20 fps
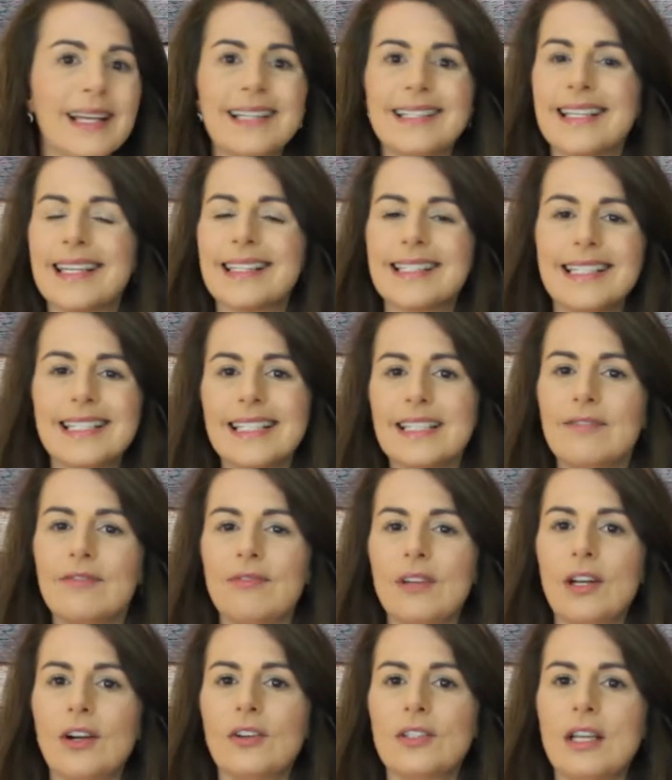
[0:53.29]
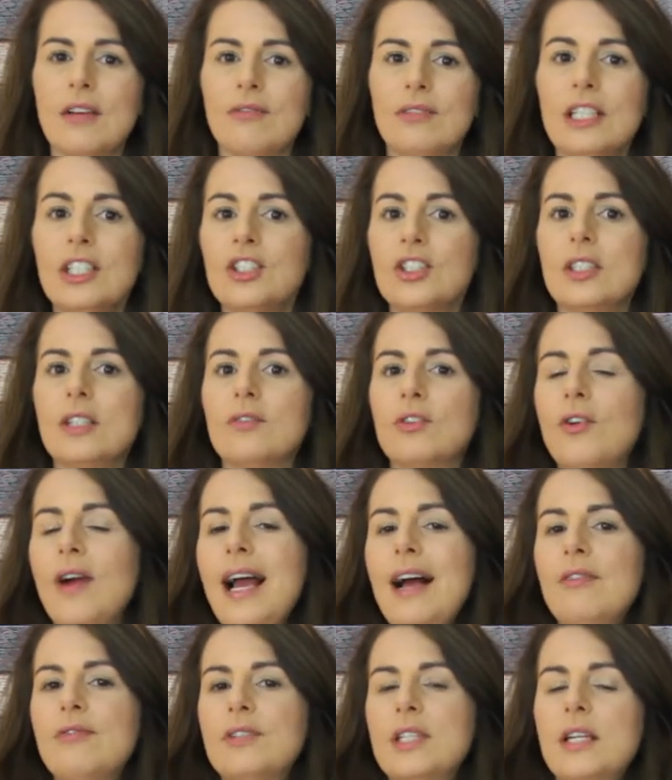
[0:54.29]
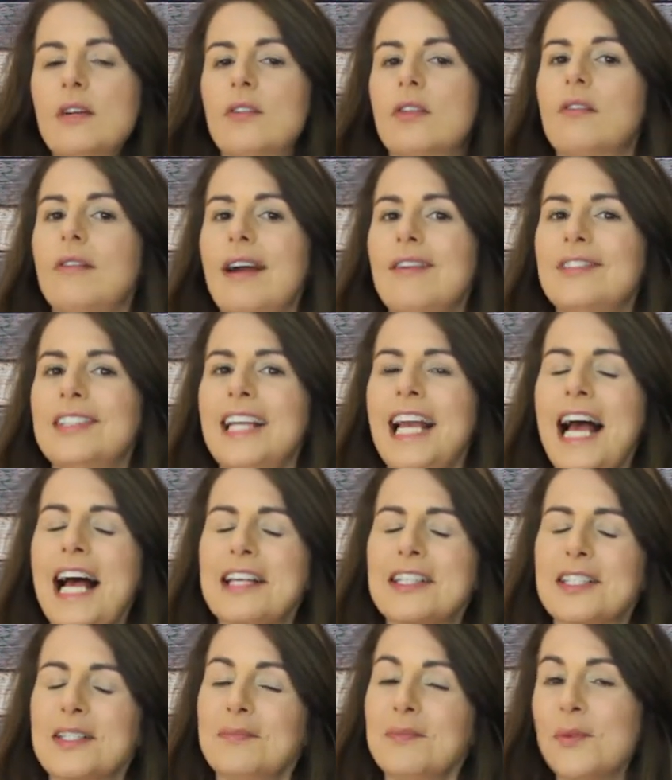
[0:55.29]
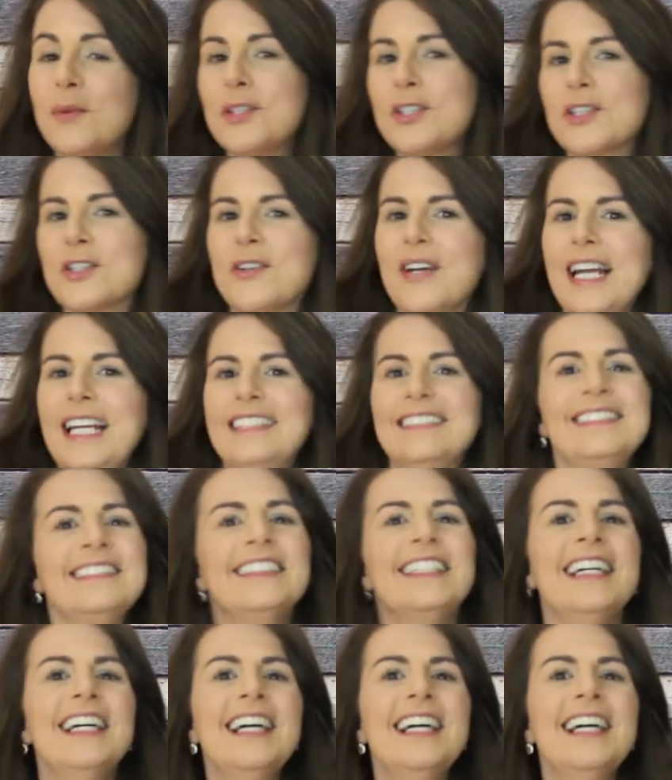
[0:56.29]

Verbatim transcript: it does indeed fit our definition of craft here at the Crafty Cask, which is great.